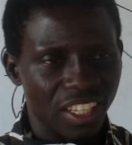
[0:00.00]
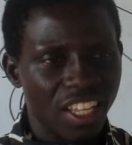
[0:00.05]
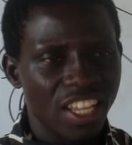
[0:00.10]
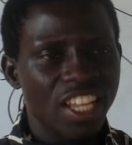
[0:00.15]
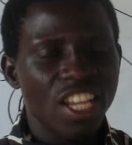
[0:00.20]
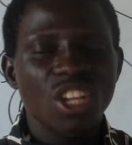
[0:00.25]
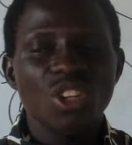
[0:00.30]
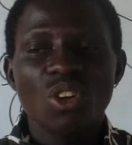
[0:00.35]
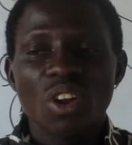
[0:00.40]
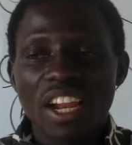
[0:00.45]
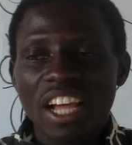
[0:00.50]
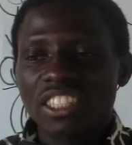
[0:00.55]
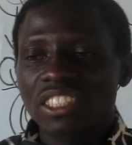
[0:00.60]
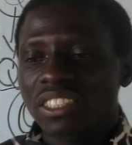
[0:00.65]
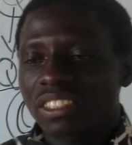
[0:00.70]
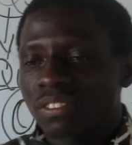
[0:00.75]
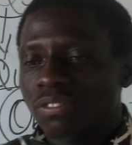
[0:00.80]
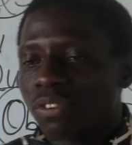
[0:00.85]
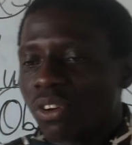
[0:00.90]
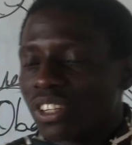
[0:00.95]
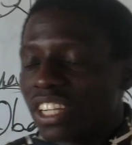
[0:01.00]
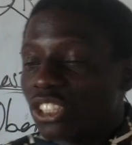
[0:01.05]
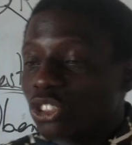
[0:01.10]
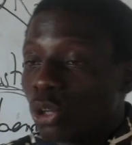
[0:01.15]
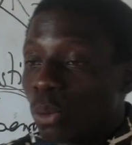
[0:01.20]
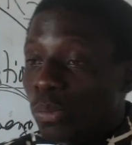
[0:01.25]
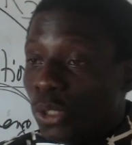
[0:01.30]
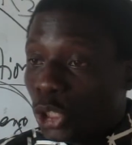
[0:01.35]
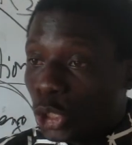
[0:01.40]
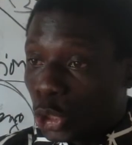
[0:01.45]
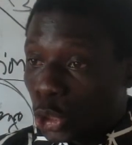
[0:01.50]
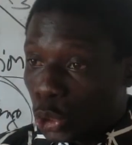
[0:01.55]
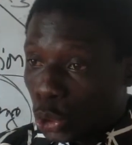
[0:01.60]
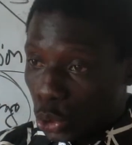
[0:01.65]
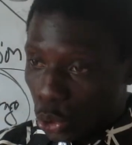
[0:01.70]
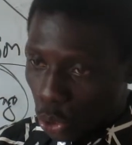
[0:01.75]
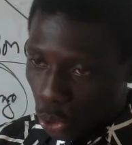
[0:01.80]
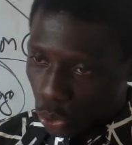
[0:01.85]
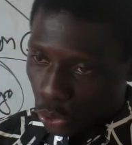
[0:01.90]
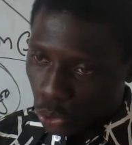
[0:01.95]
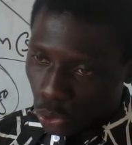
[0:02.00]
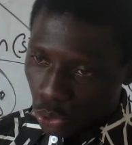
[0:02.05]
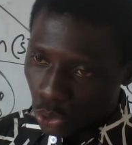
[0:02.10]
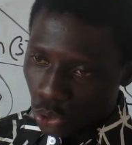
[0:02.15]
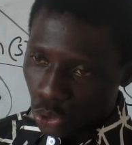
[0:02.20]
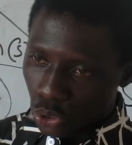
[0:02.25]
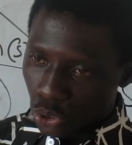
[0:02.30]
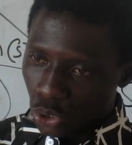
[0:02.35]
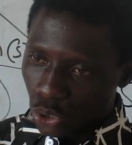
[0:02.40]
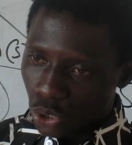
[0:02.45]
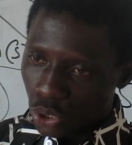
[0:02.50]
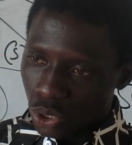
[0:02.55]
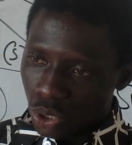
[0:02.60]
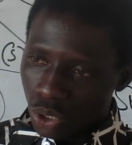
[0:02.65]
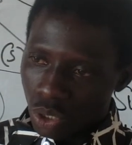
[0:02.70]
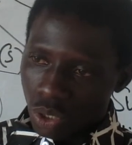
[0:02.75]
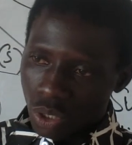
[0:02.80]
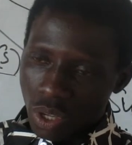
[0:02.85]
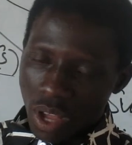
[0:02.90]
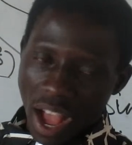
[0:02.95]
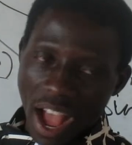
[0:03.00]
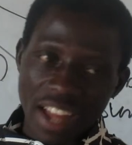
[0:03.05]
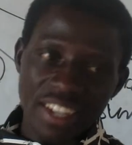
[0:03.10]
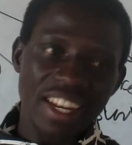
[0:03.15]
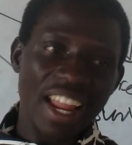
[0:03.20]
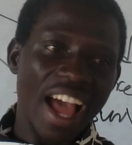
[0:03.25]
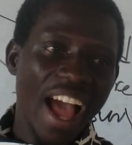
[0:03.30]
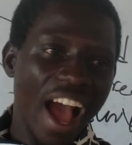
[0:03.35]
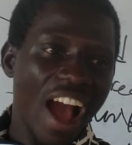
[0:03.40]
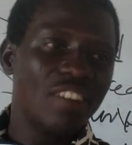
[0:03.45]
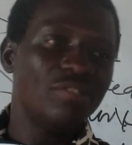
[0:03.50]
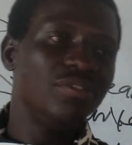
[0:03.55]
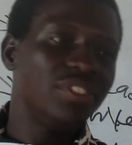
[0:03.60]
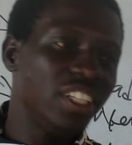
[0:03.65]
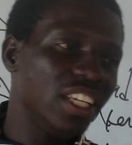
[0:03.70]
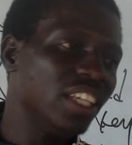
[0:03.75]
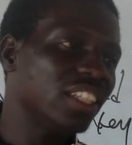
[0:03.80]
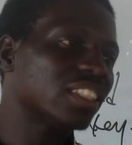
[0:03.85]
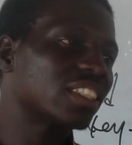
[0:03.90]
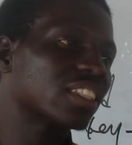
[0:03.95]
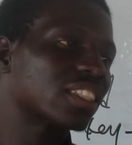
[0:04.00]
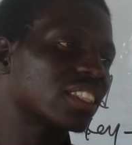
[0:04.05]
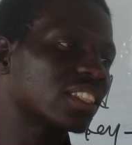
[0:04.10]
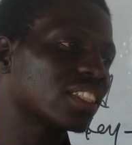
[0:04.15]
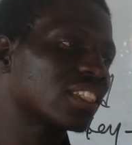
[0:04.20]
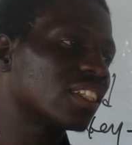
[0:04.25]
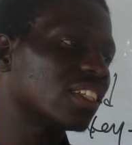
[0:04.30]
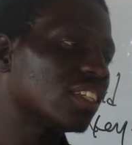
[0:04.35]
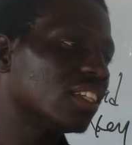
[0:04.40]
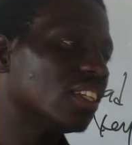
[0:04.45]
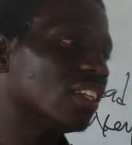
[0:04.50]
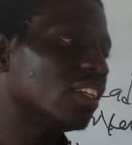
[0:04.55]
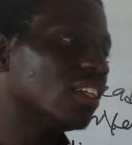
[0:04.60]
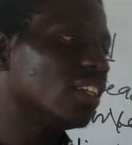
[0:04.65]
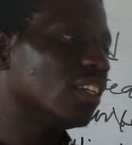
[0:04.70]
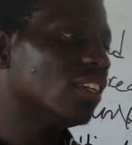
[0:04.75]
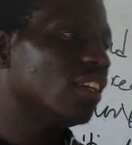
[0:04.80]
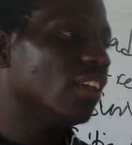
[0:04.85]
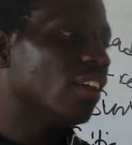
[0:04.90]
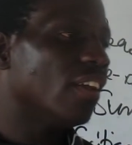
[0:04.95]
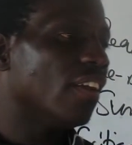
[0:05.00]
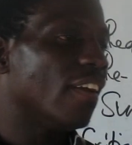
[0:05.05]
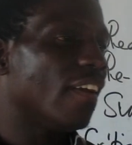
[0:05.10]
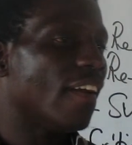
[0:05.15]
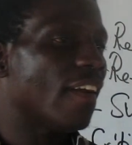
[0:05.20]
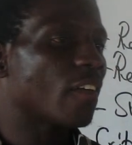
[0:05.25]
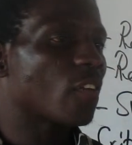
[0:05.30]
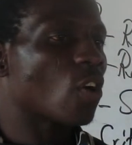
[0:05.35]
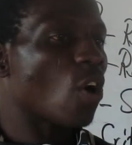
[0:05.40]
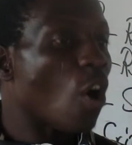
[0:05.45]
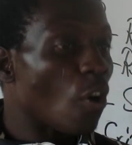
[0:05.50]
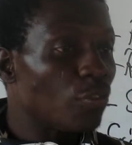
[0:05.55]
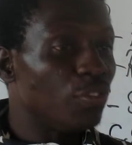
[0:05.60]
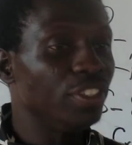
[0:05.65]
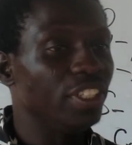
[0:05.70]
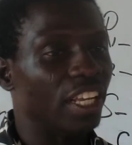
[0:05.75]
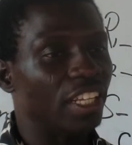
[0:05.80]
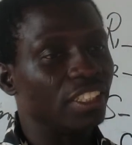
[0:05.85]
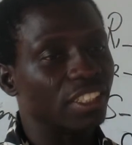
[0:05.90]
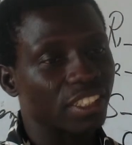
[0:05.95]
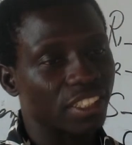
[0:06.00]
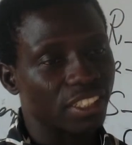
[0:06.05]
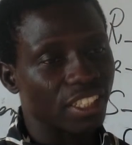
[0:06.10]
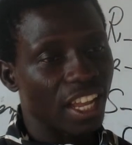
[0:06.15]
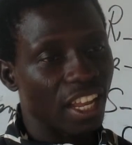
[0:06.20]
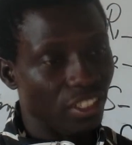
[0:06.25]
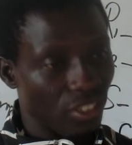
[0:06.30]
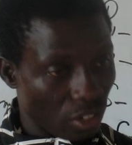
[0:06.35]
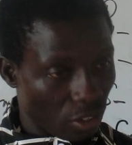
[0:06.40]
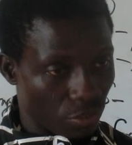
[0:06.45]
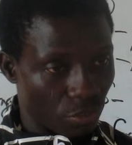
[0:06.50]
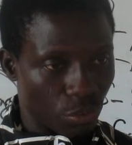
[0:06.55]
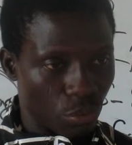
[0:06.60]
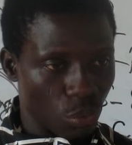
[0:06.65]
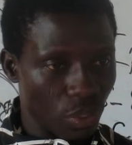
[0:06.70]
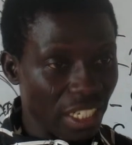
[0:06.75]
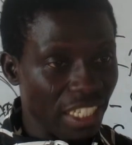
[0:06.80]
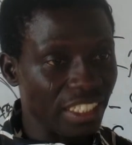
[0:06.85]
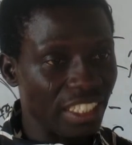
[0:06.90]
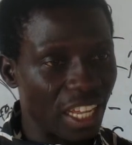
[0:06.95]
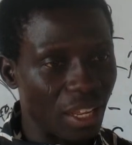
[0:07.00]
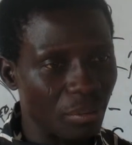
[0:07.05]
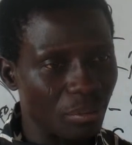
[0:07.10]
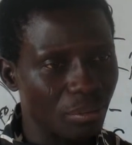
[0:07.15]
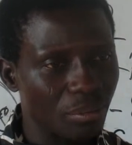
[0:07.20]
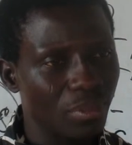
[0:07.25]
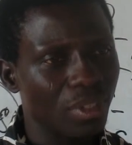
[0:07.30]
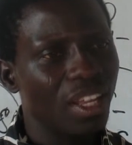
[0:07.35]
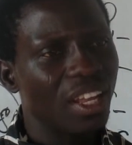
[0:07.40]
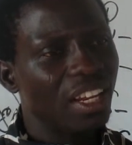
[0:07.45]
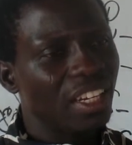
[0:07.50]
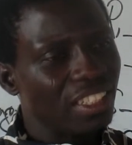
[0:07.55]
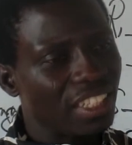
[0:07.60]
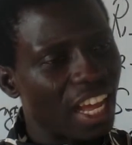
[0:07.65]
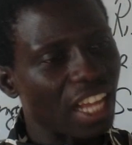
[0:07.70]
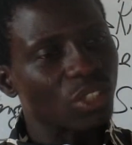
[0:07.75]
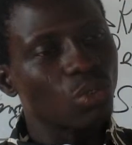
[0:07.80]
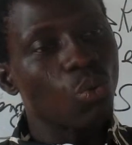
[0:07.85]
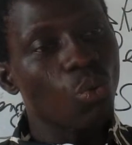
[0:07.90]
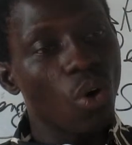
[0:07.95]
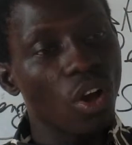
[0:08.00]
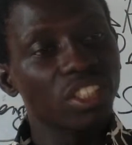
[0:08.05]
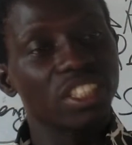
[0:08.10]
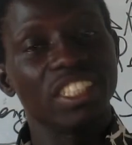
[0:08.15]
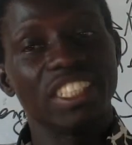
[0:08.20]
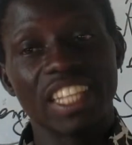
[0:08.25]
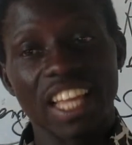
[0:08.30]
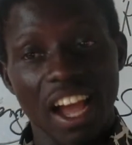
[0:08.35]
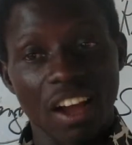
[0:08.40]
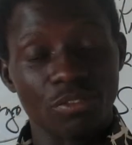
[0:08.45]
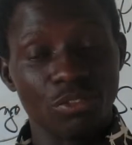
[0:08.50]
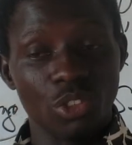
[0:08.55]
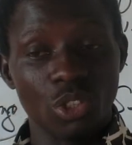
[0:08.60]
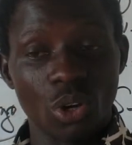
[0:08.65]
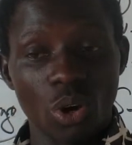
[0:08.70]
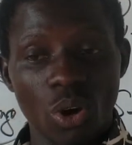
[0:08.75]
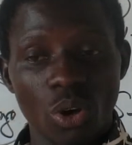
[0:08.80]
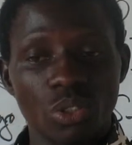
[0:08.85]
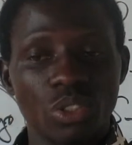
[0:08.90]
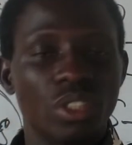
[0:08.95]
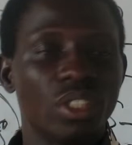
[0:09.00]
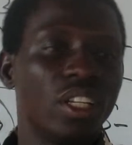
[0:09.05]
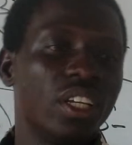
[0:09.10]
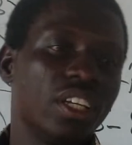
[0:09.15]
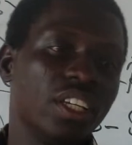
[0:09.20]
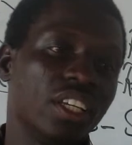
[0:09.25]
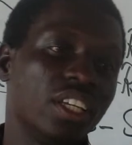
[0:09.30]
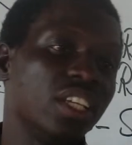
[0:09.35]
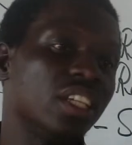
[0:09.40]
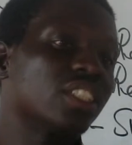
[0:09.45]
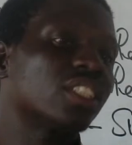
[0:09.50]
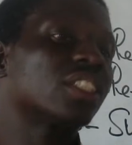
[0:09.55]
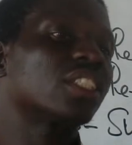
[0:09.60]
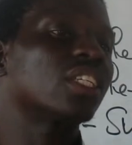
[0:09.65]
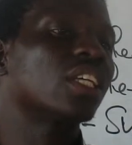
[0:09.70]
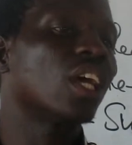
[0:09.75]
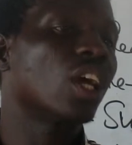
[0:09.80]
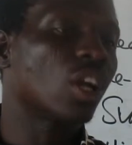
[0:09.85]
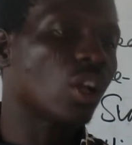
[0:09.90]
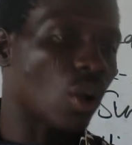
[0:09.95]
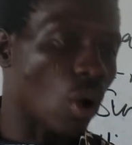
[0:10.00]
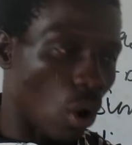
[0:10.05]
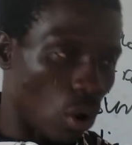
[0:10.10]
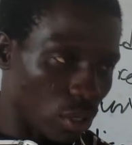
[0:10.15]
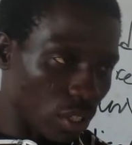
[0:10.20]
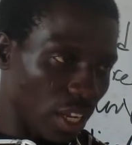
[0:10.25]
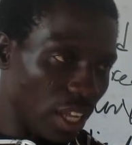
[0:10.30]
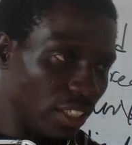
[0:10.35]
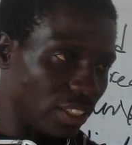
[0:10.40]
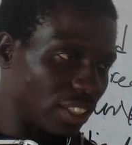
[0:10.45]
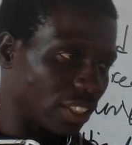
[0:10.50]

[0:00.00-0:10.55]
in order for them to be sure and have this confidence enough within them that what they have done is correct.